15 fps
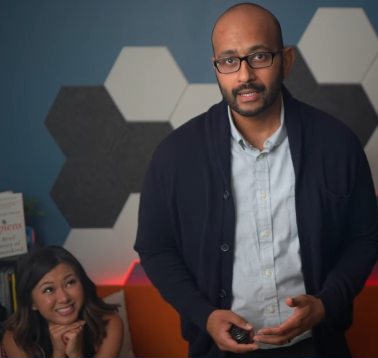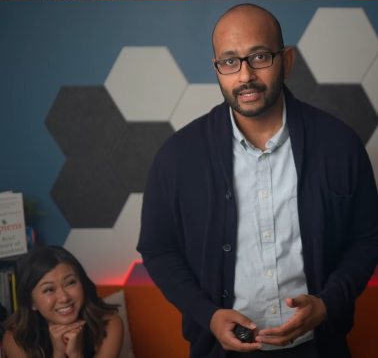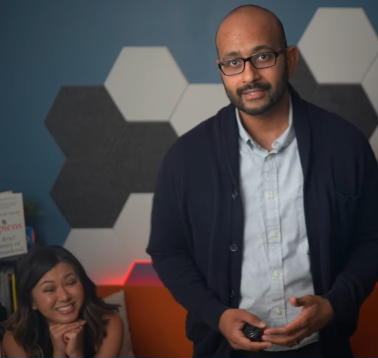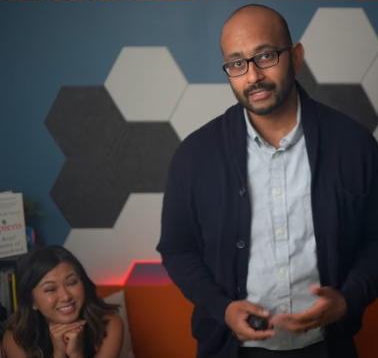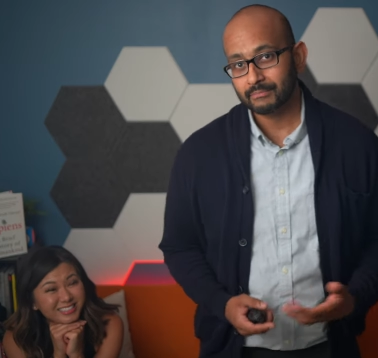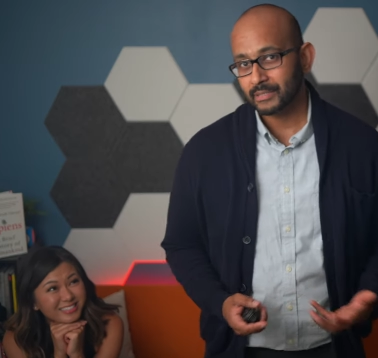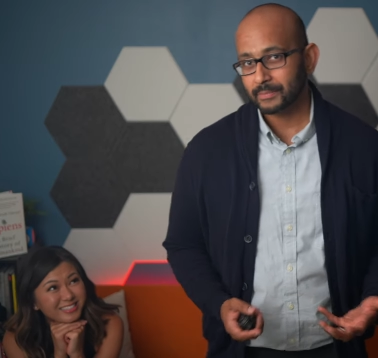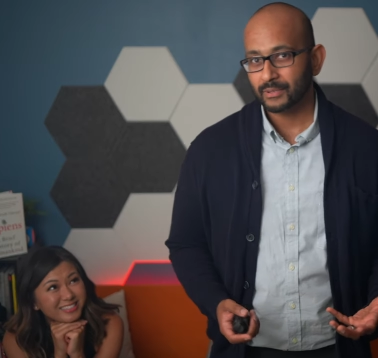
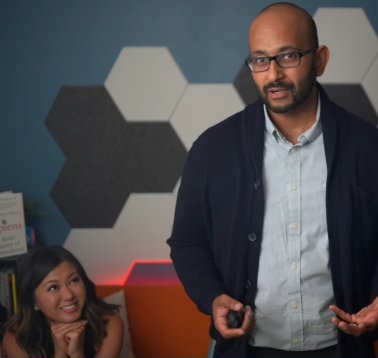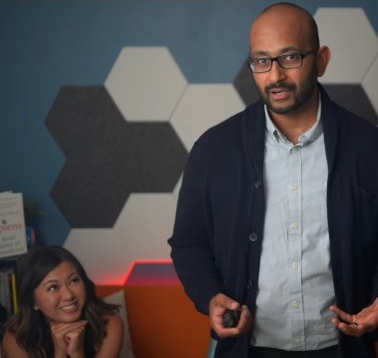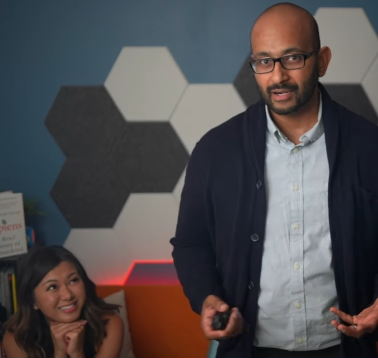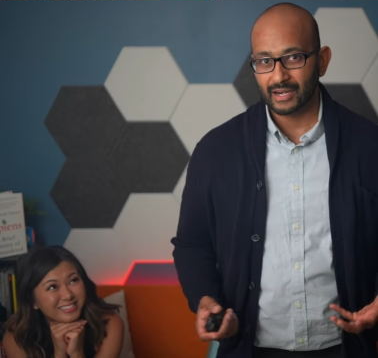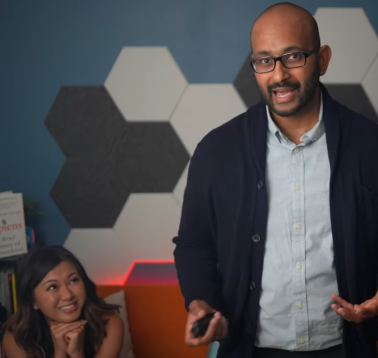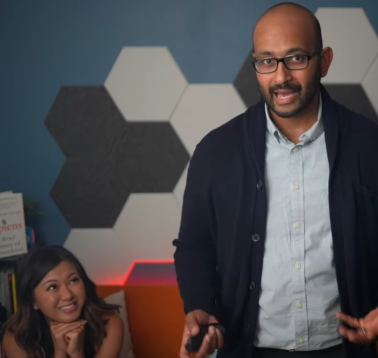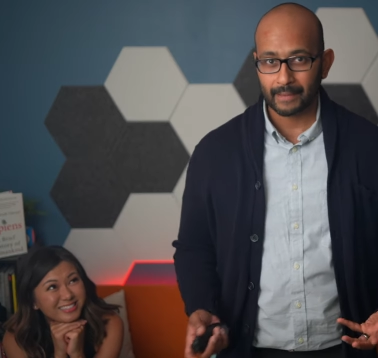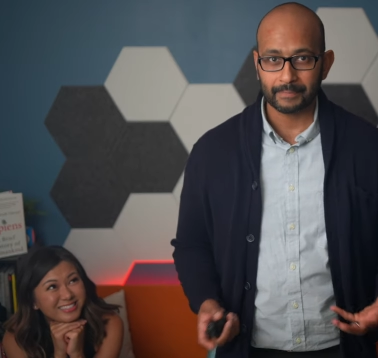Speaker 1: Some people are
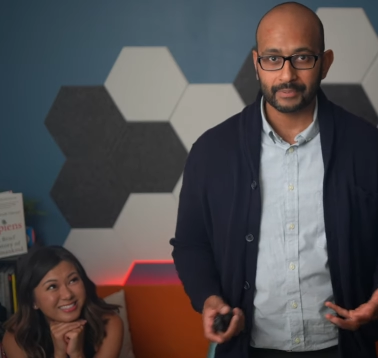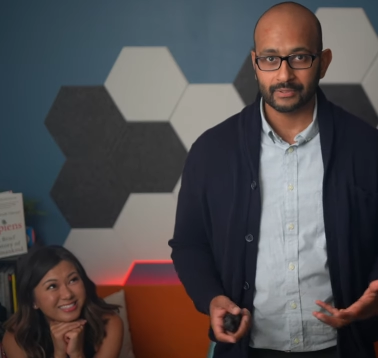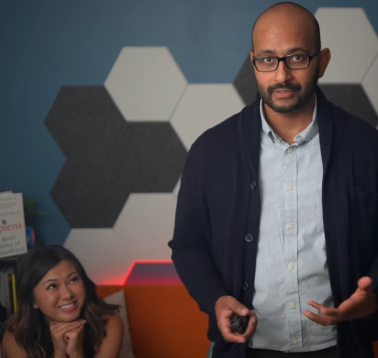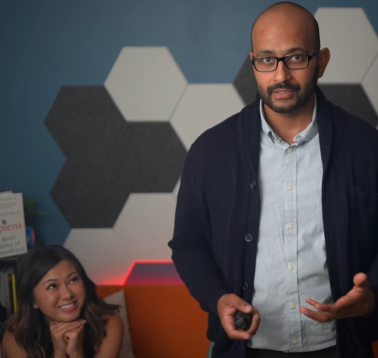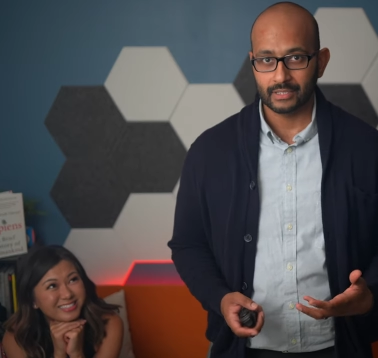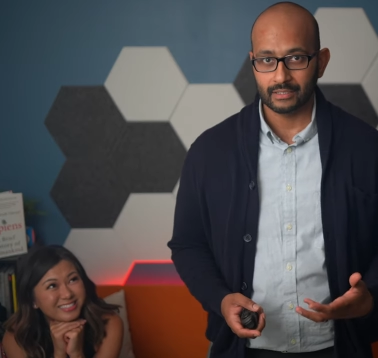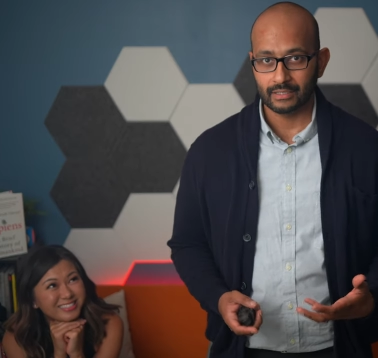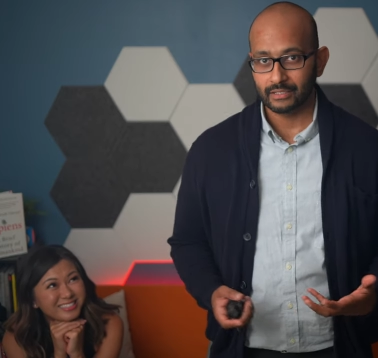happier
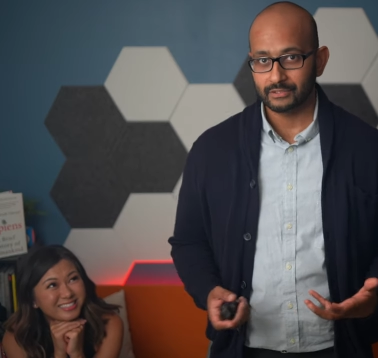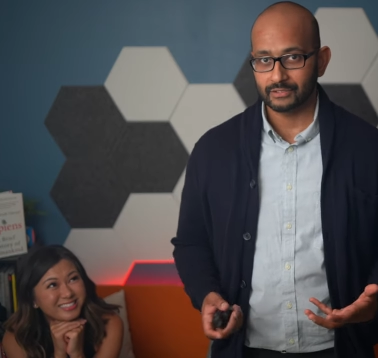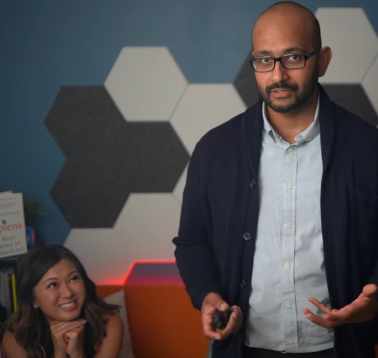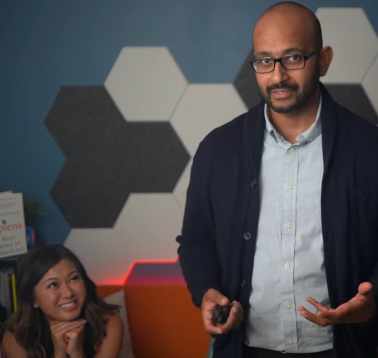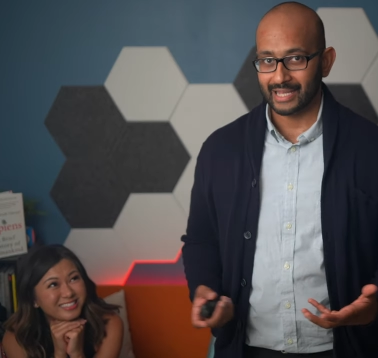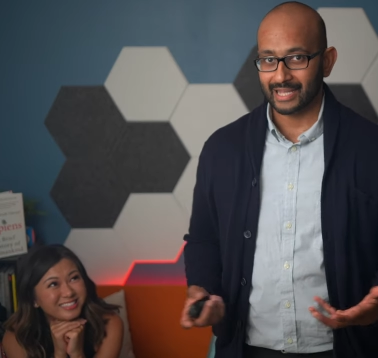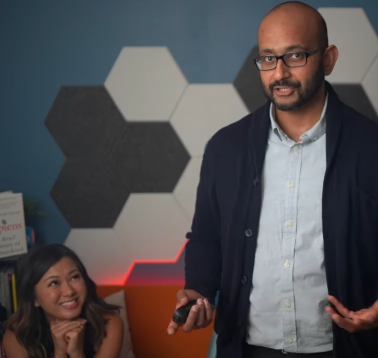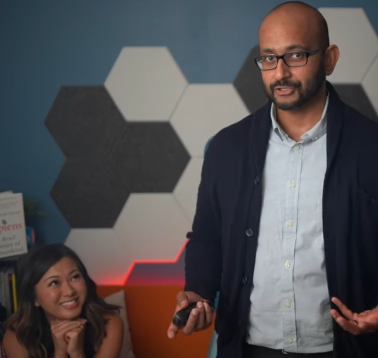than
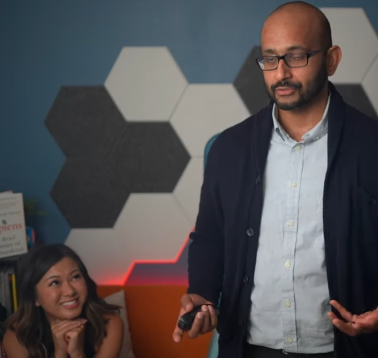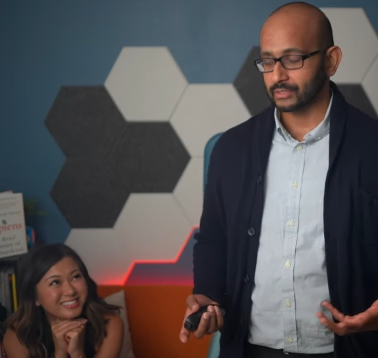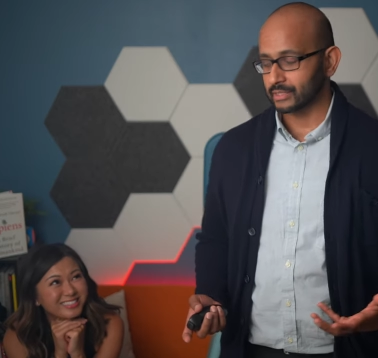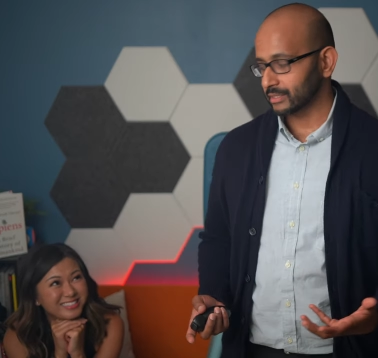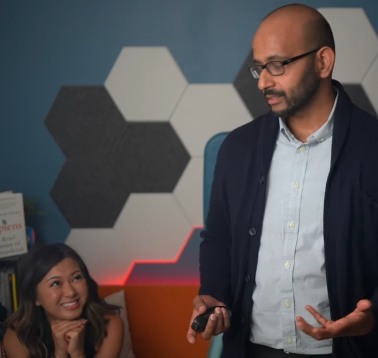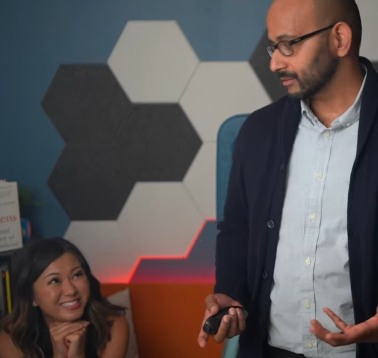others naturally.